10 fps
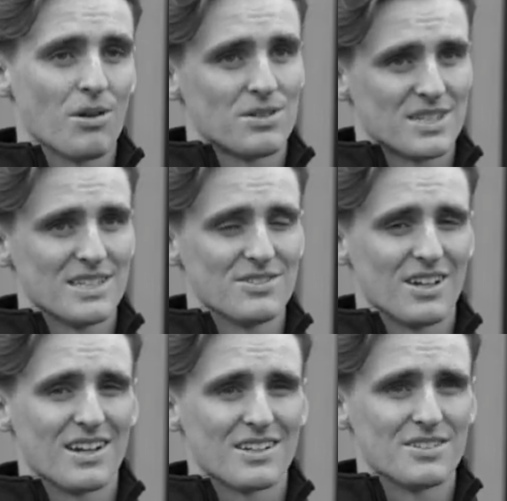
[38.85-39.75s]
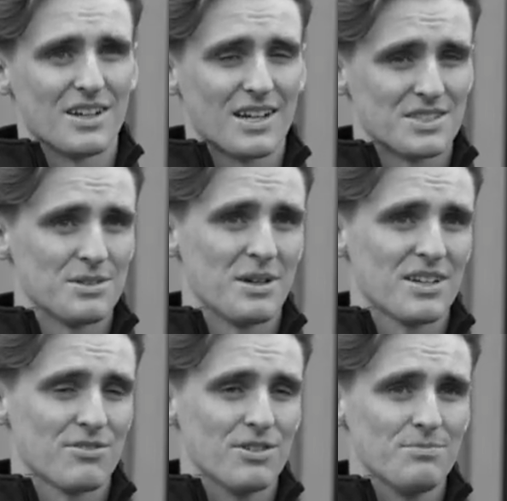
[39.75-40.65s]
skills that I could actually pick
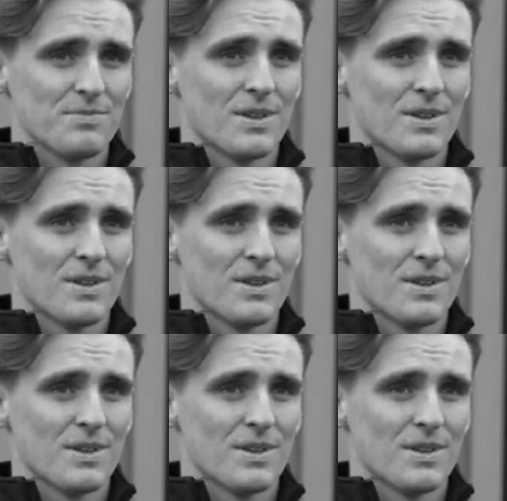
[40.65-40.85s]
from.